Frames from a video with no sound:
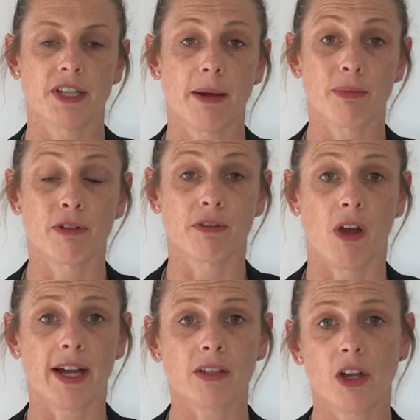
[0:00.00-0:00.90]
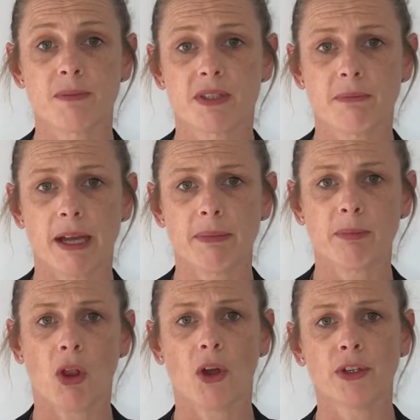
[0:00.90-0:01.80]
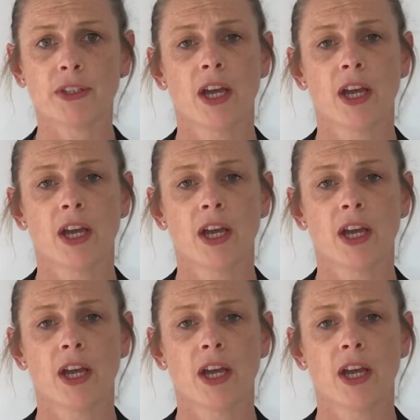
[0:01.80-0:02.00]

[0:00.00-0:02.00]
are a number of light globes that may be blown,